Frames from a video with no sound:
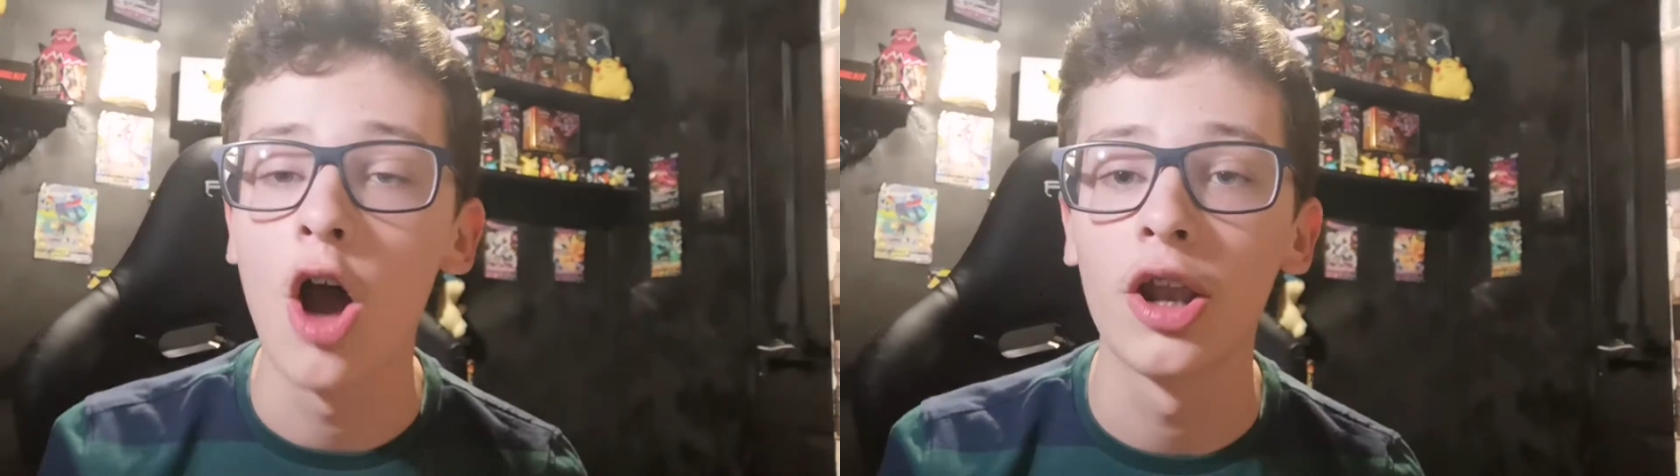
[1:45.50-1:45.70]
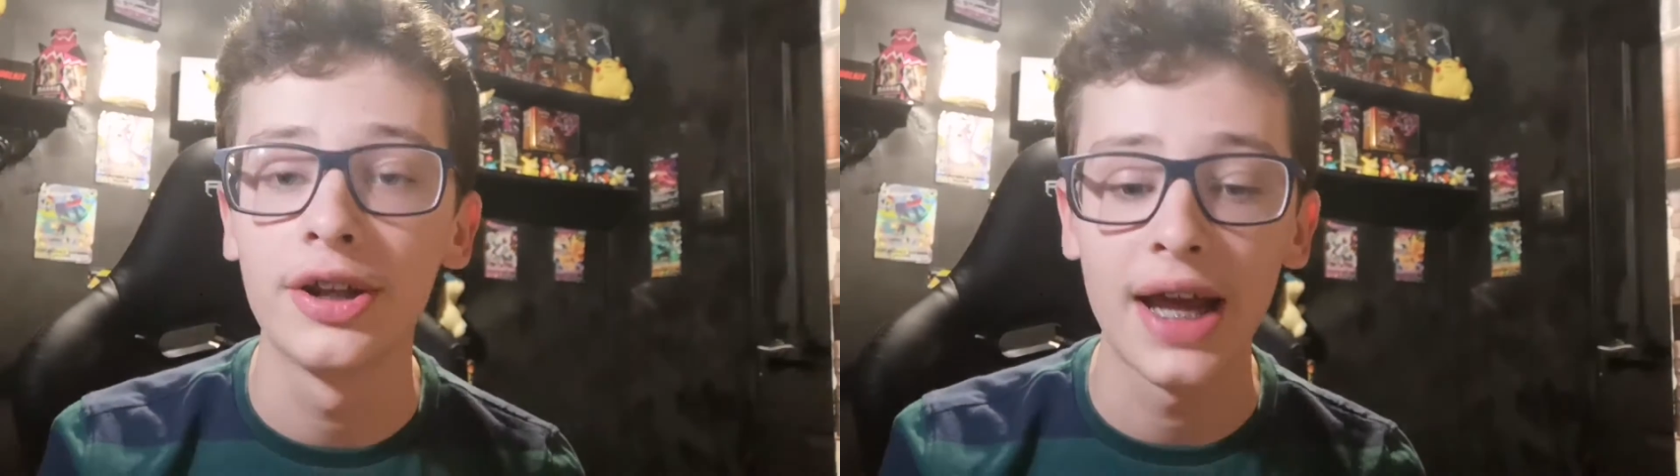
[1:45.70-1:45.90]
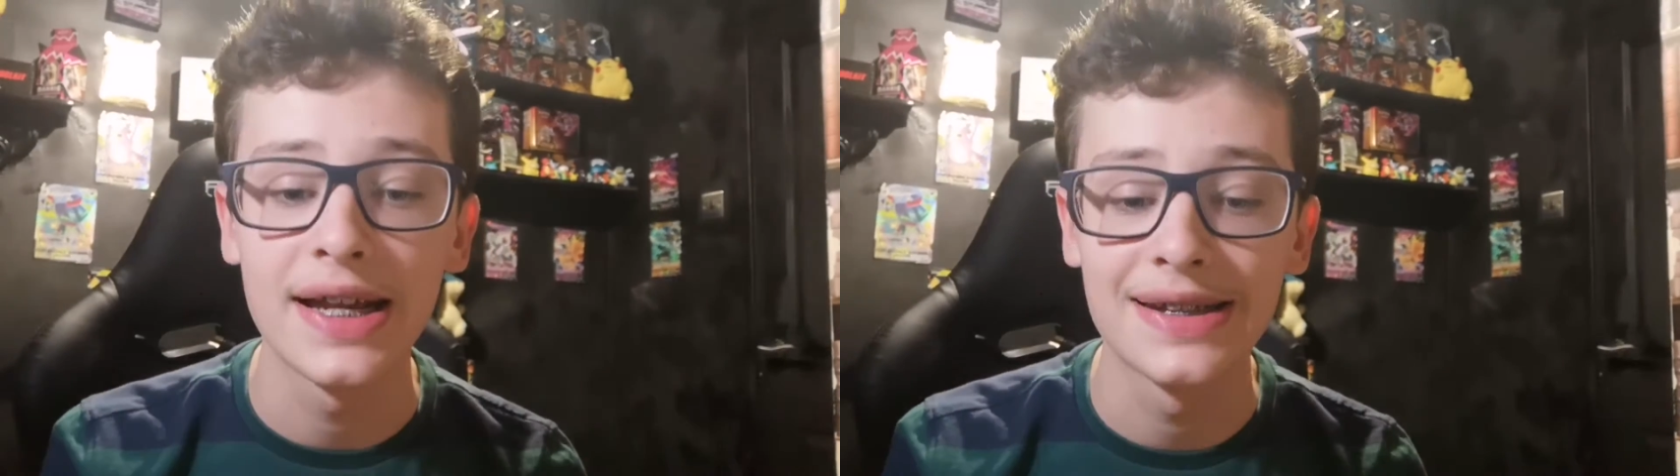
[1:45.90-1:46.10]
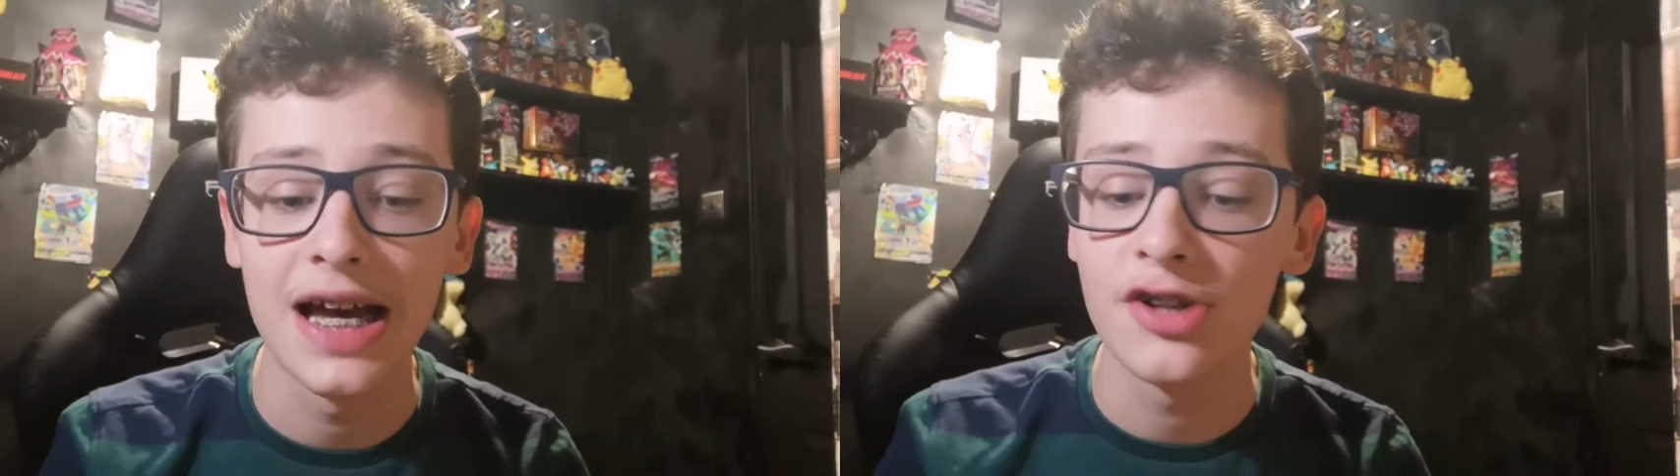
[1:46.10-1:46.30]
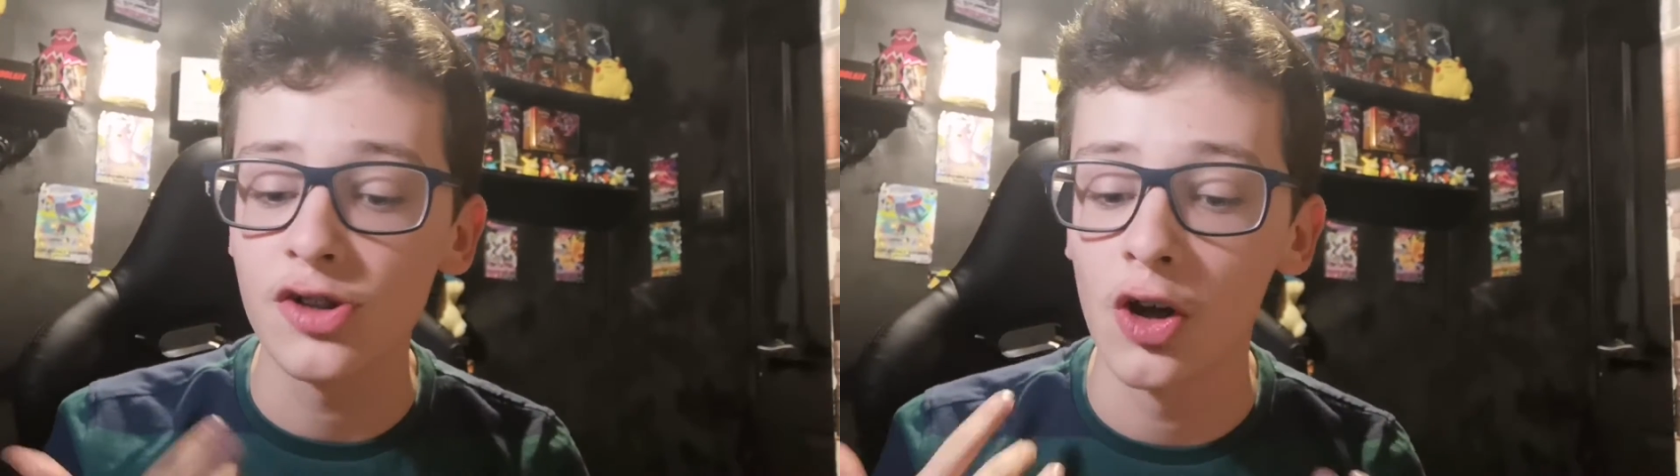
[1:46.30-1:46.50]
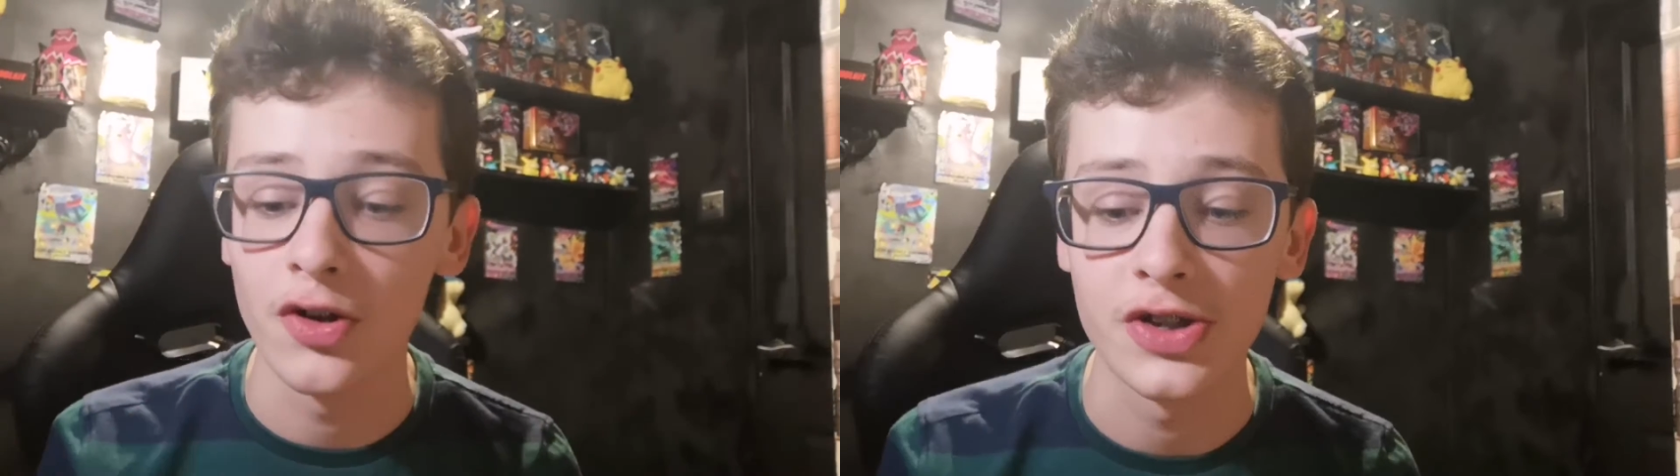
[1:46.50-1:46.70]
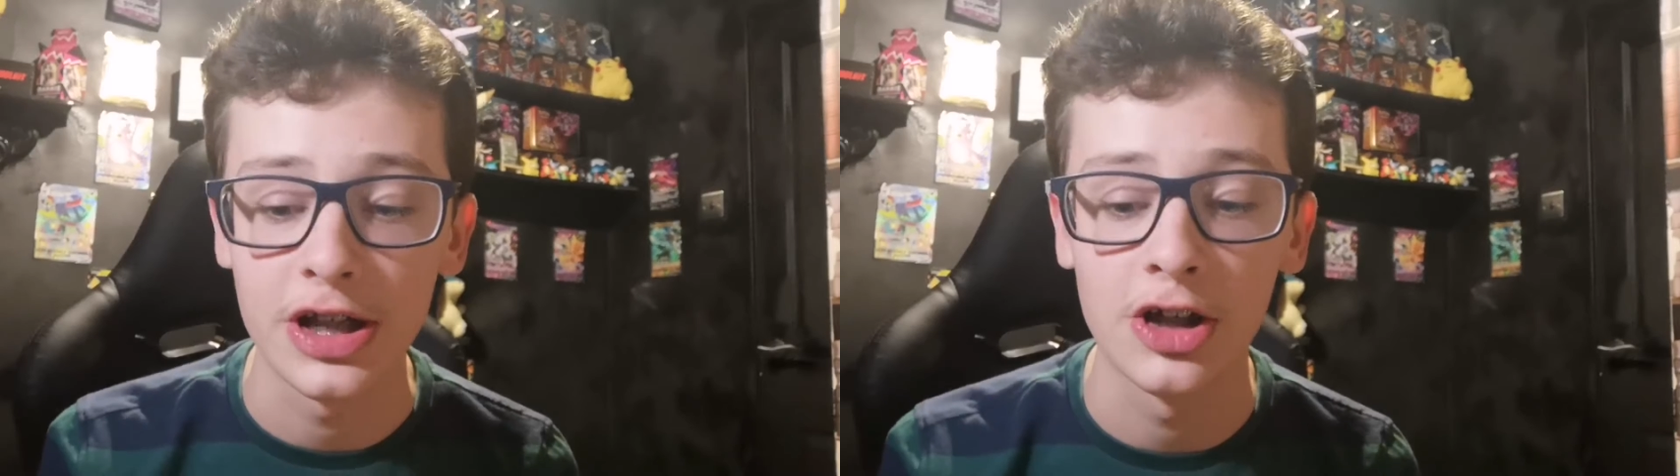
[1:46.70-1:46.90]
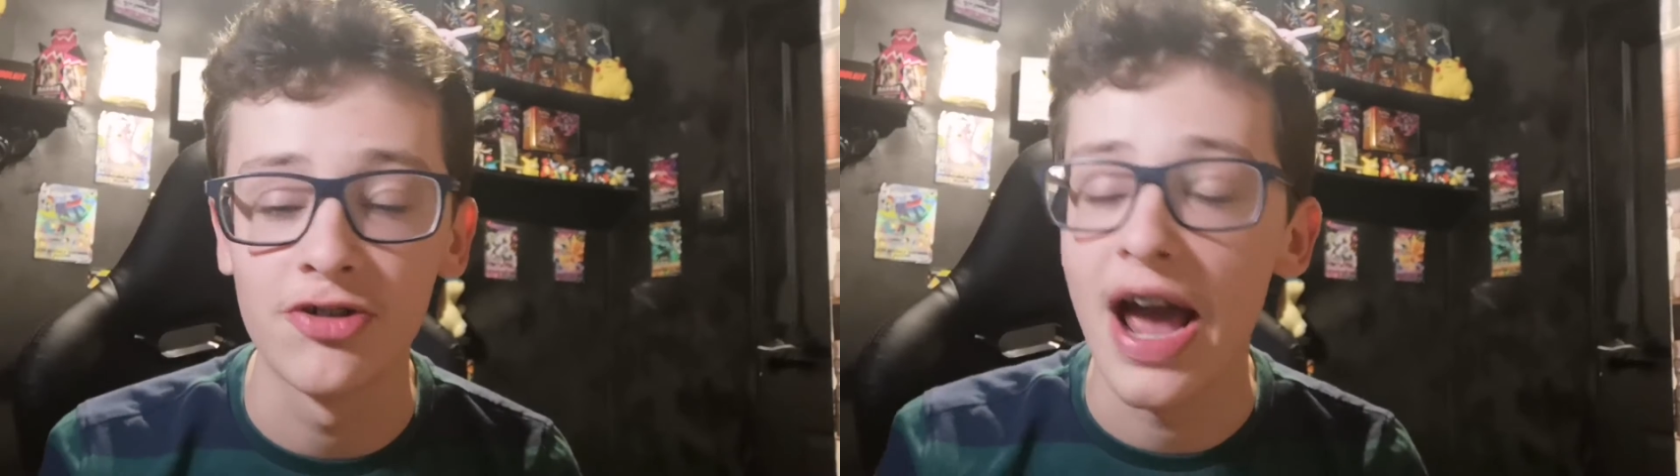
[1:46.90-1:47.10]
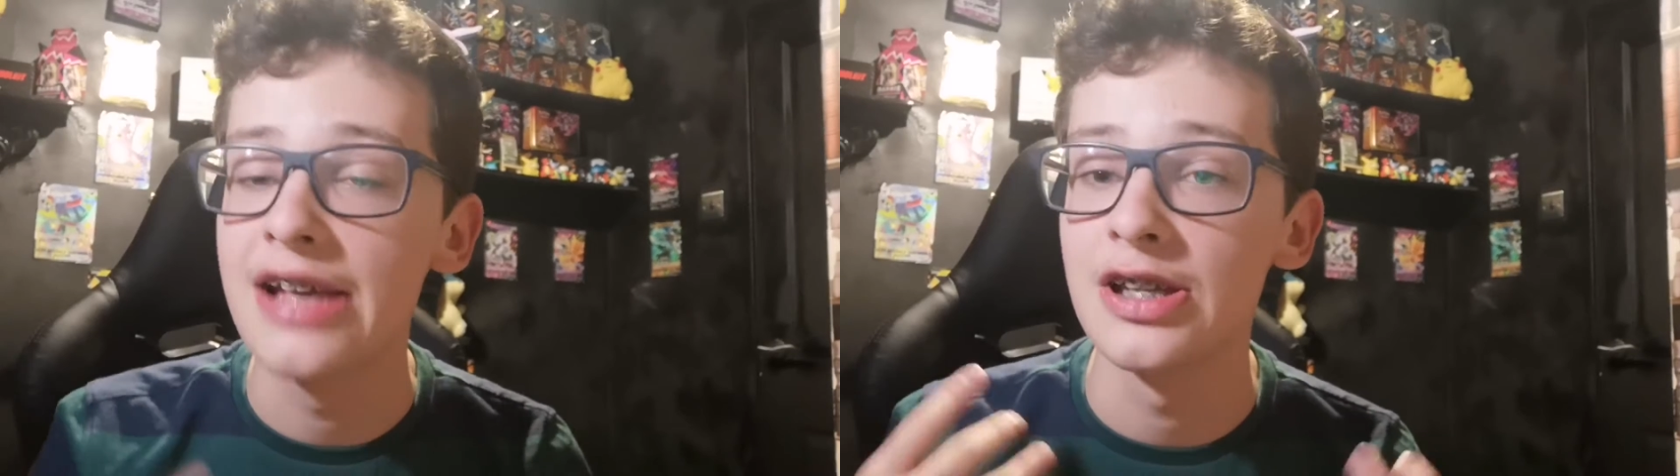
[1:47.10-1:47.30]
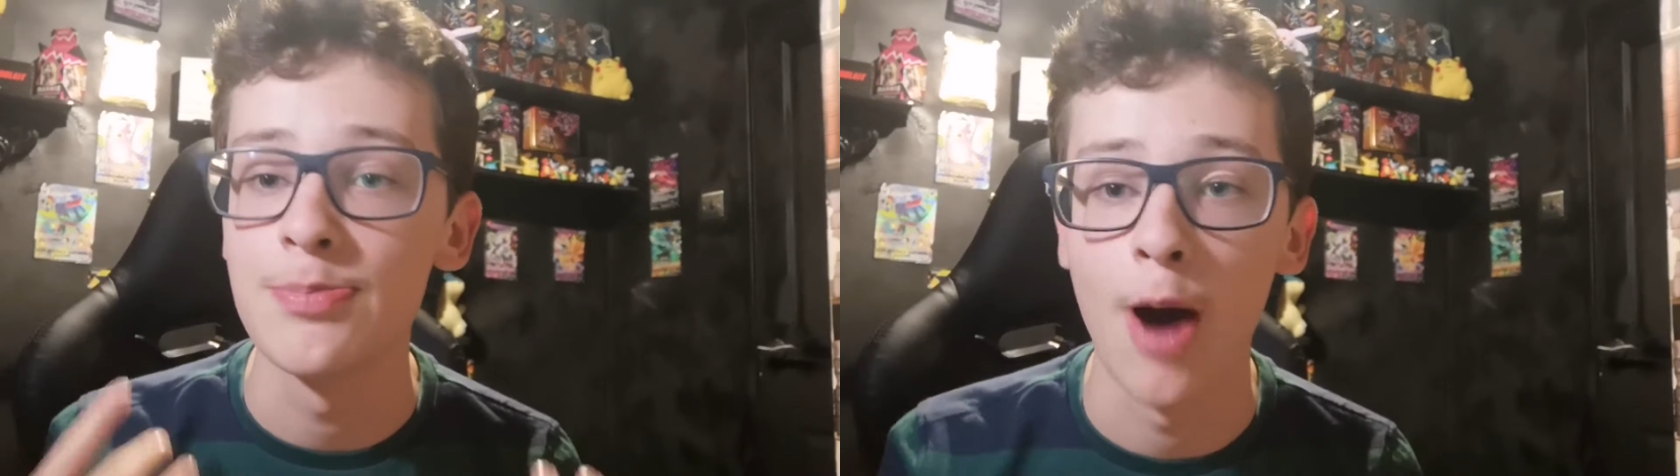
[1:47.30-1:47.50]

holiday sets. Honestly crazy.